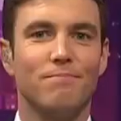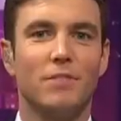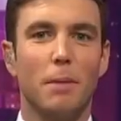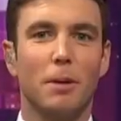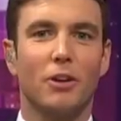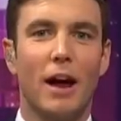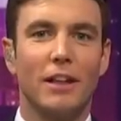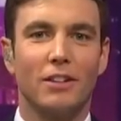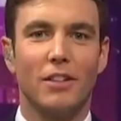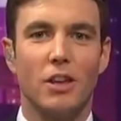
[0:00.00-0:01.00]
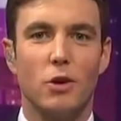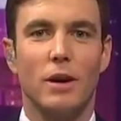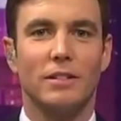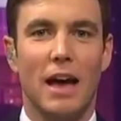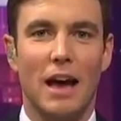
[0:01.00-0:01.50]
Democrats in the U
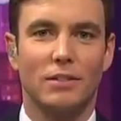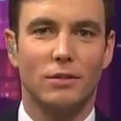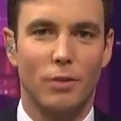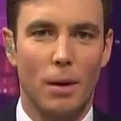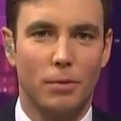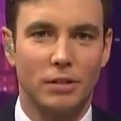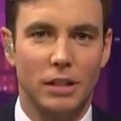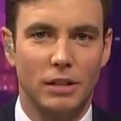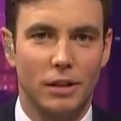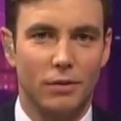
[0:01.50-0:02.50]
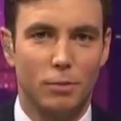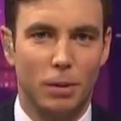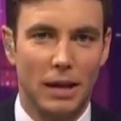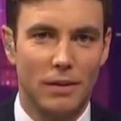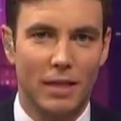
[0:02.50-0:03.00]
S House of Representatives
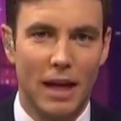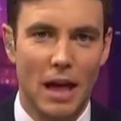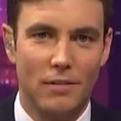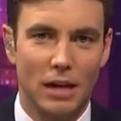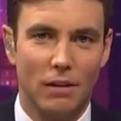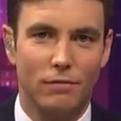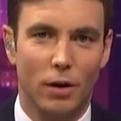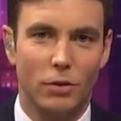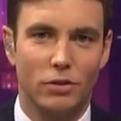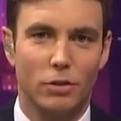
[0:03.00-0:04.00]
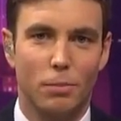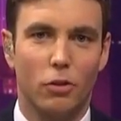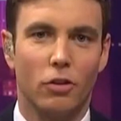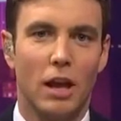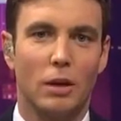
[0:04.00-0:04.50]
believe they have enough votes to
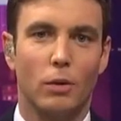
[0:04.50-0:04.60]
push ahead